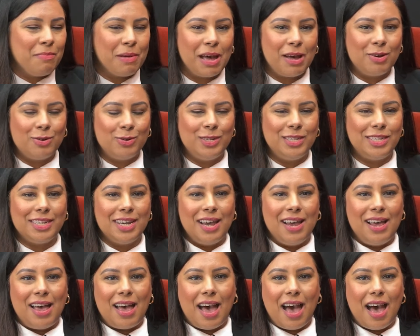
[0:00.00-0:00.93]
about
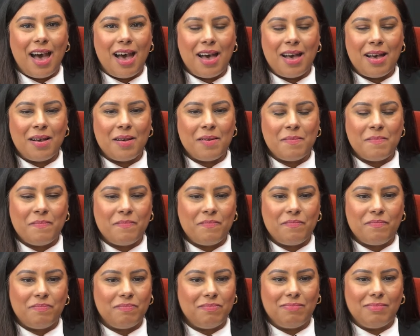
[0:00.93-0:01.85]

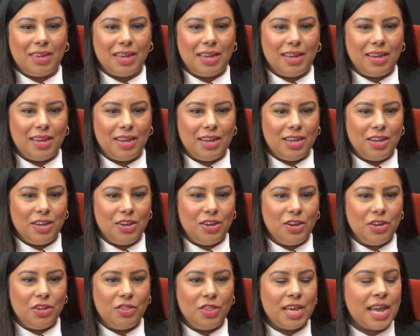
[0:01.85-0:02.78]
um,
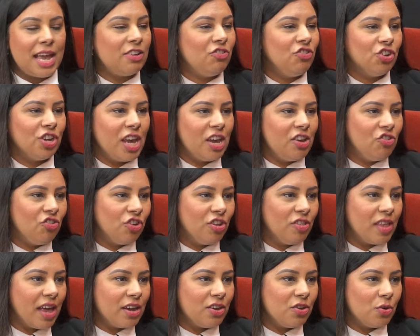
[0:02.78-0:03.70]
the
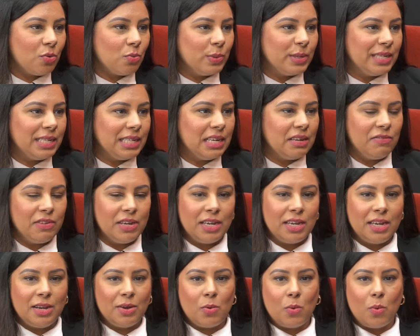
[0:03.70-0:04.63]
education that you're
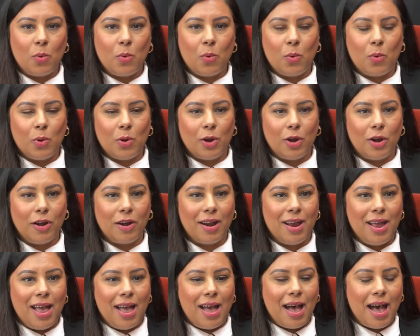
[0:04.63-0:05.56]
receiving or
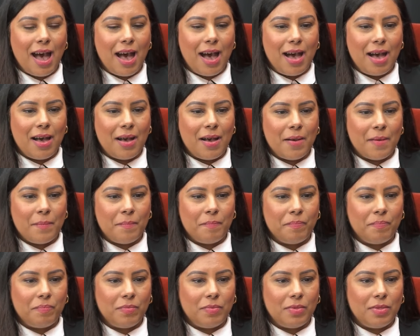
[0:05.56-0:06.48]

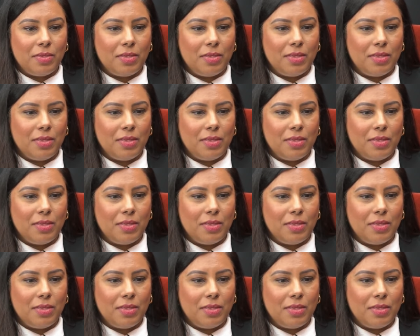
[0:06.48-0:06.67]
um,